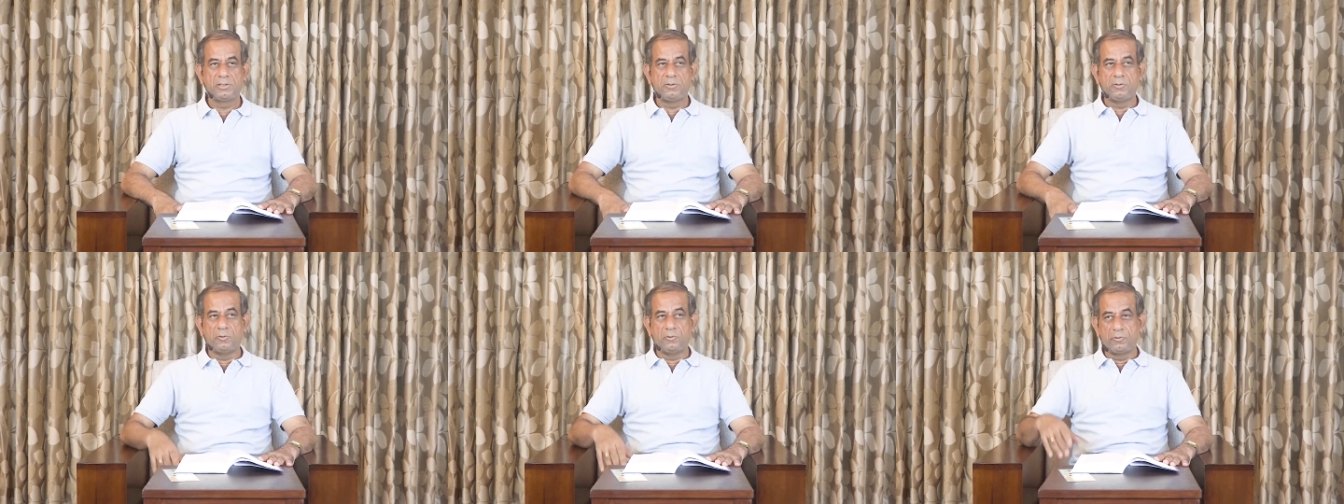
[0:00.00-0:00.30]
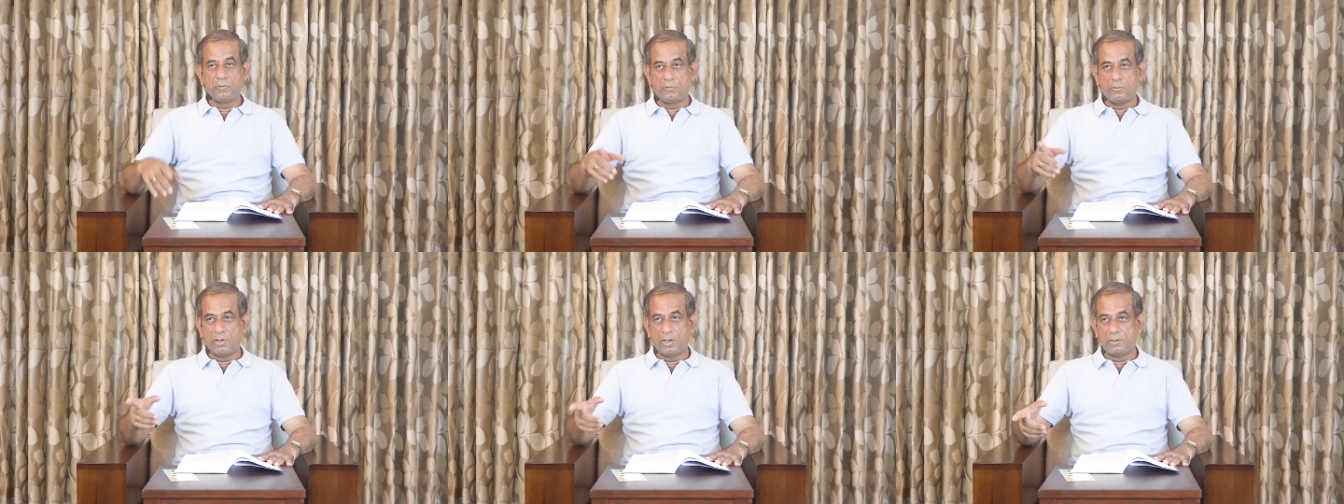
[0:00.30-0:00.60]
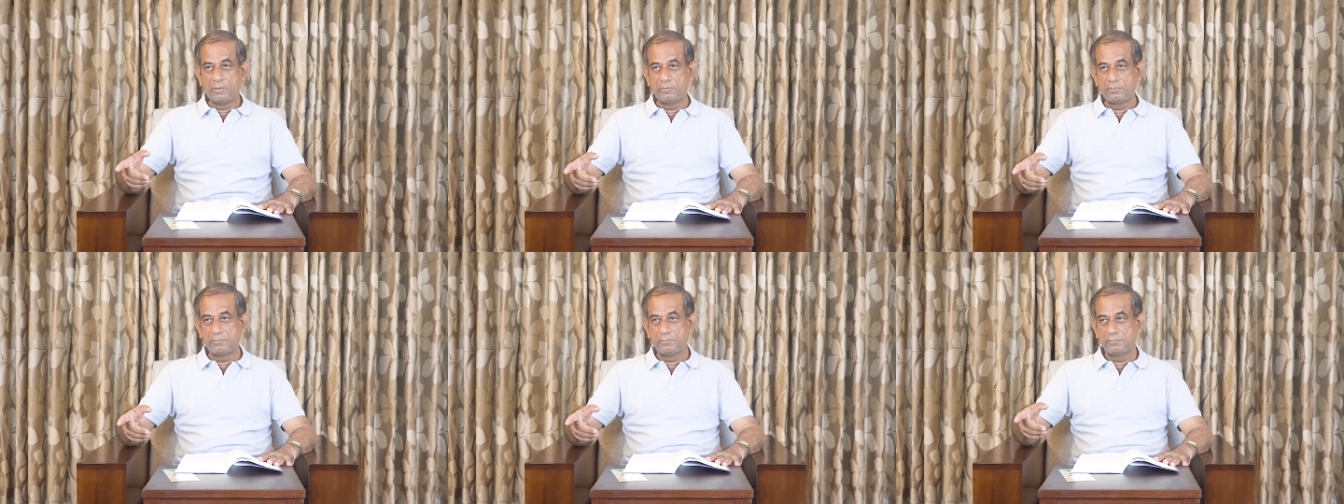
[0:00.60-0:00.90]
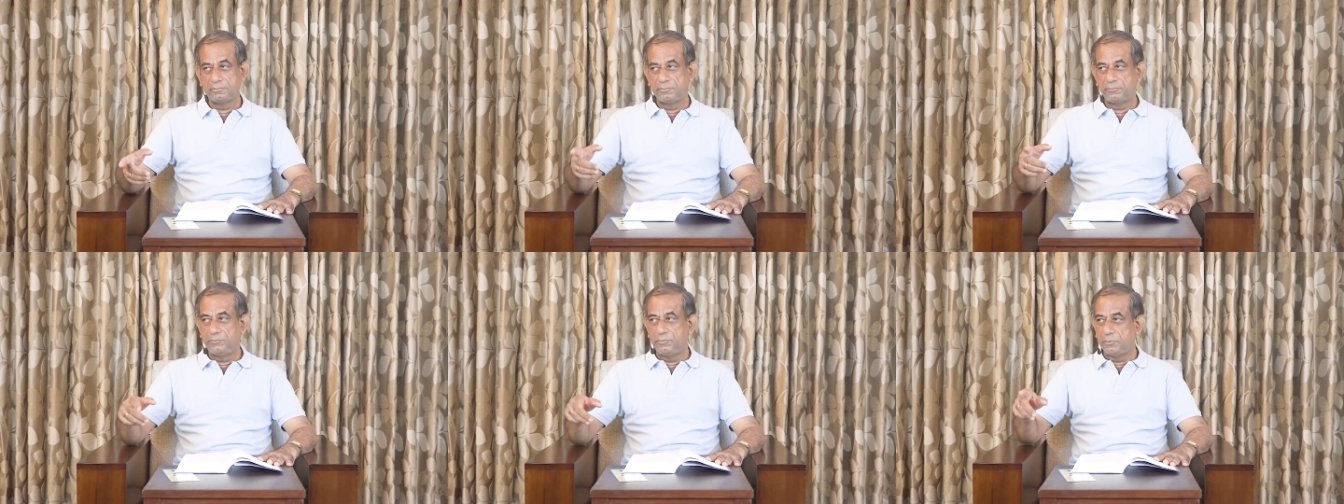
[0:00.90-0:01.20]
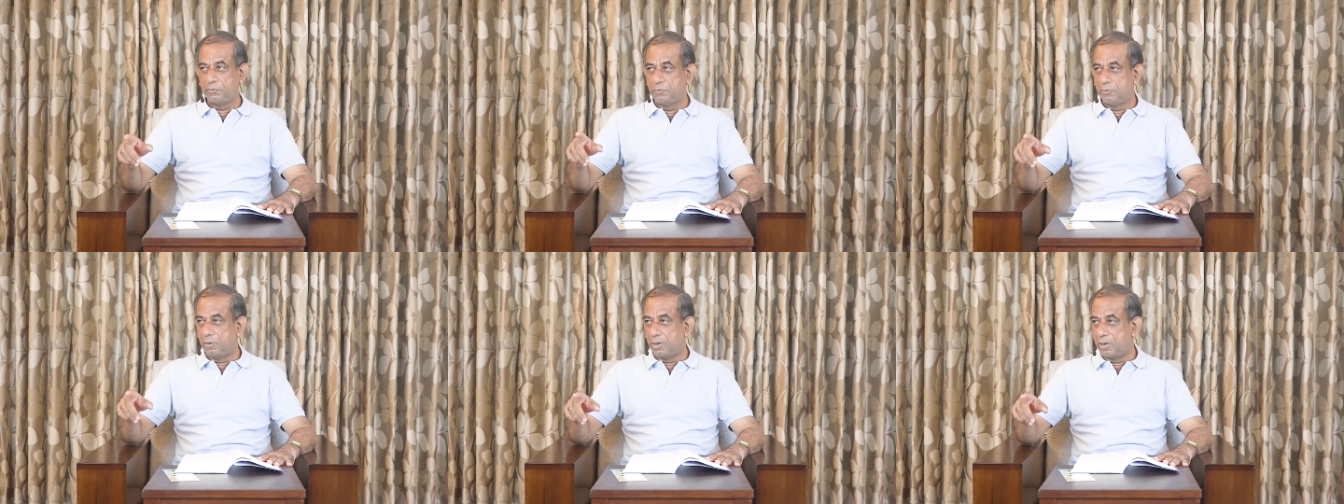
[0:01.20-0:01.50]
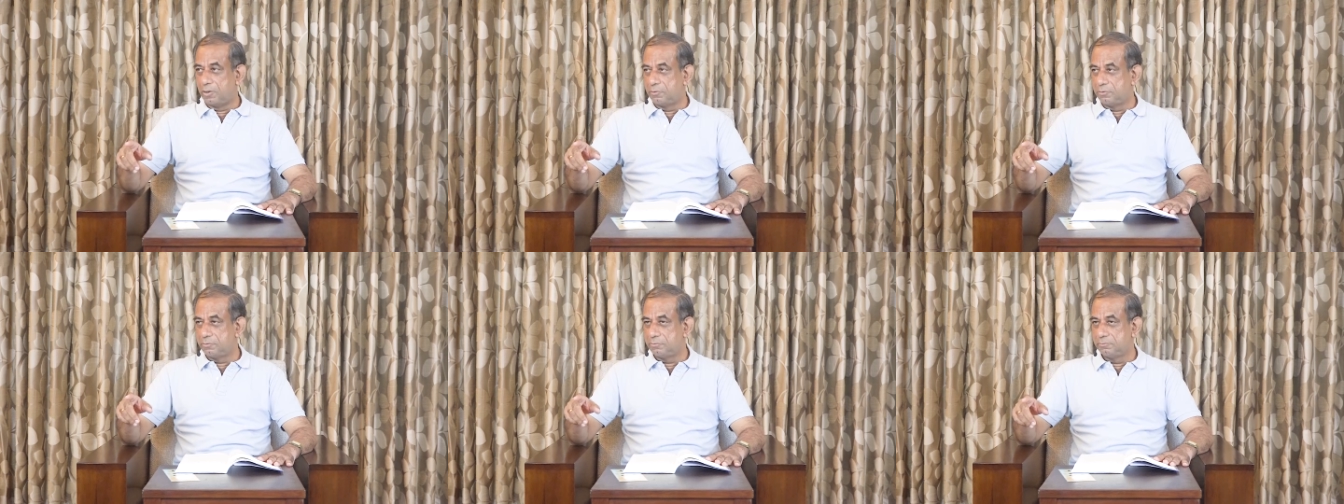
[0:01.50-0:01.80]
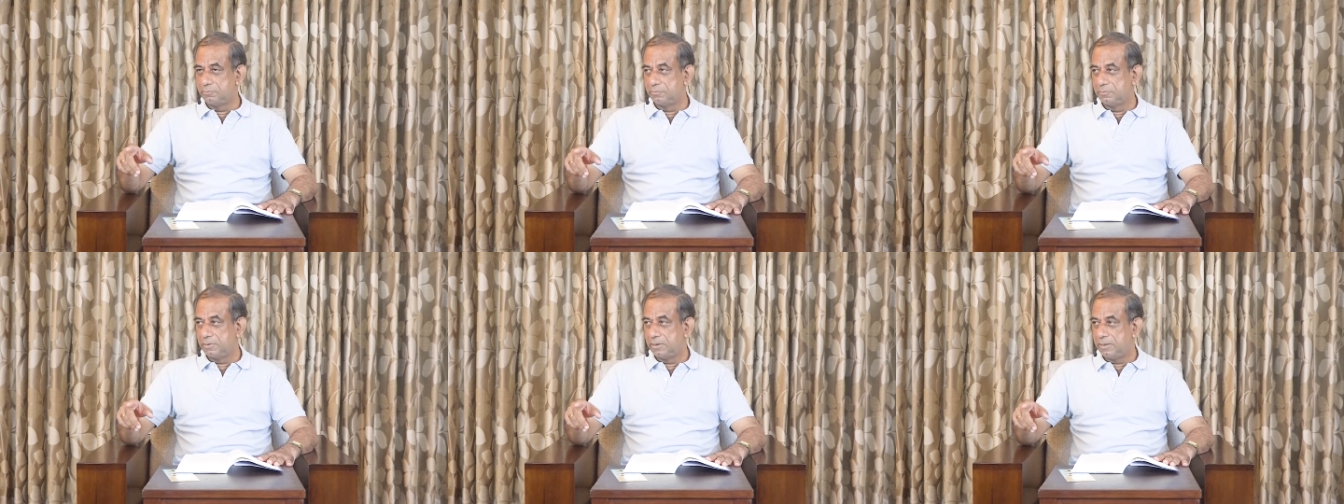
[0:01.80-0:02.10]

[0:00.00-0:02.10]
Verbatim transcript: Don't go out. If you go out,